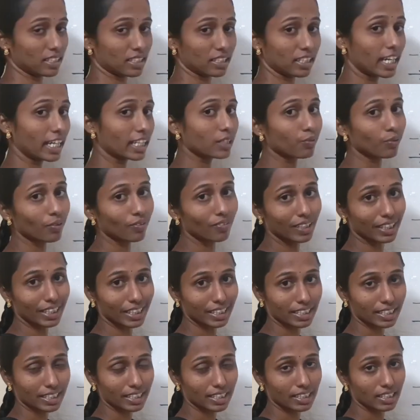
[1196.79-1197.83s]
Next we will
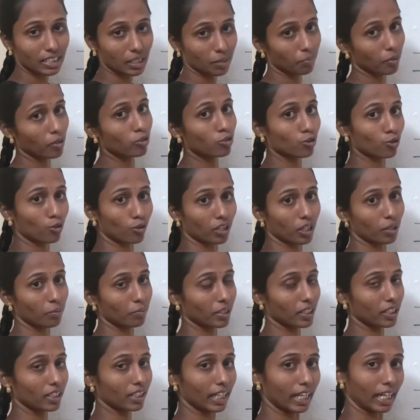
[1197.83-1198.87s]
discuss about sorghum
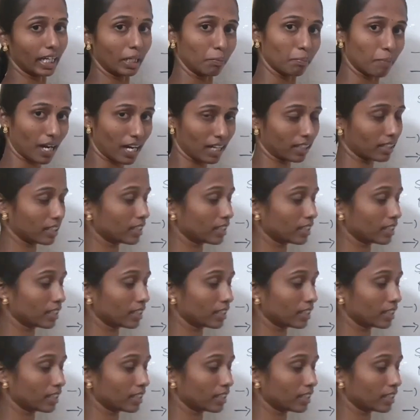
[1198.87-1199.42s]
ear head bug.